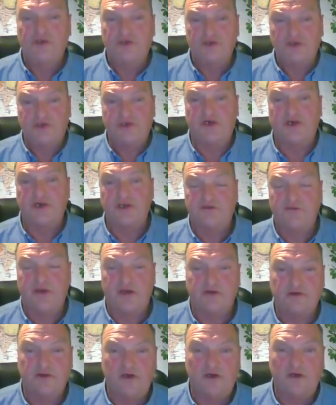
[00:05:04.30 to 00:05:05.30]
died of
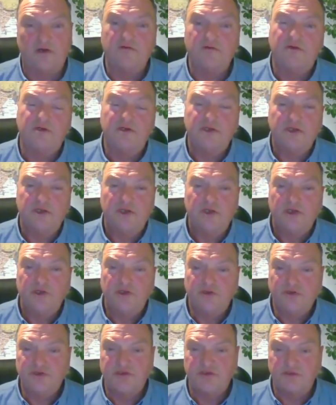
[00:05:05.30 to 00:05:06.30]
alcohol.
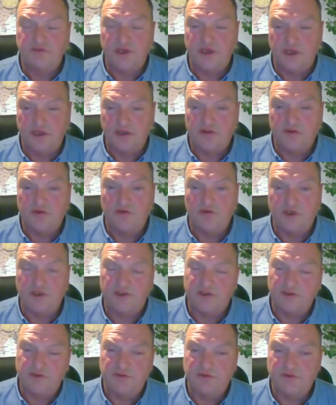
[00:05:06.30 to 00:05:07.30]
Used to call
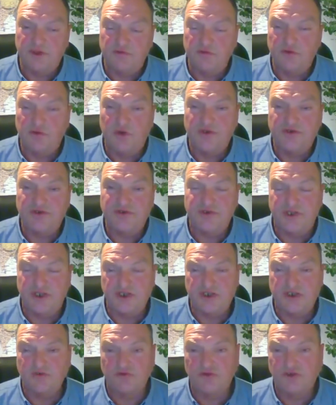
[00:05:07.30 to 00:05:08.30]
it was worse than
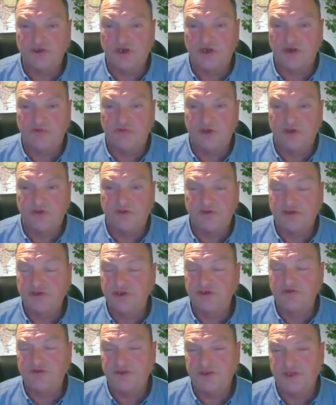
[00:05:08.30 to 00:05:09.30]
actually childbirth.
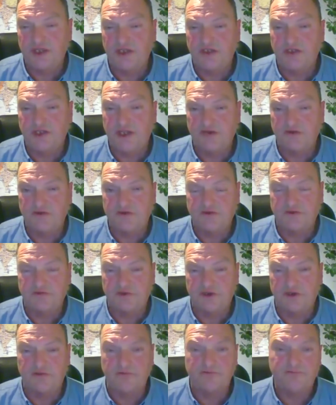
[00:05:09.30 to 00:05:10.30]
She used to get gout as
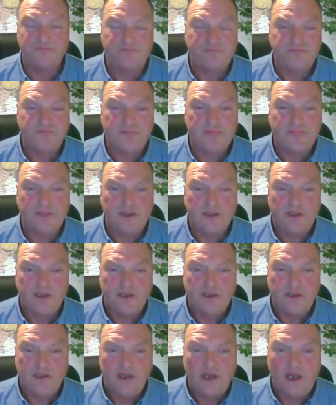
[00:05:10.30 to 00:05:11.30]
well.
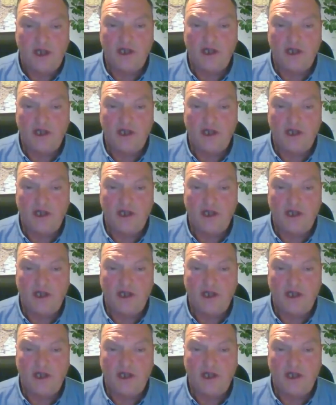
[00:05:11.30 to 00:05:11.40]
I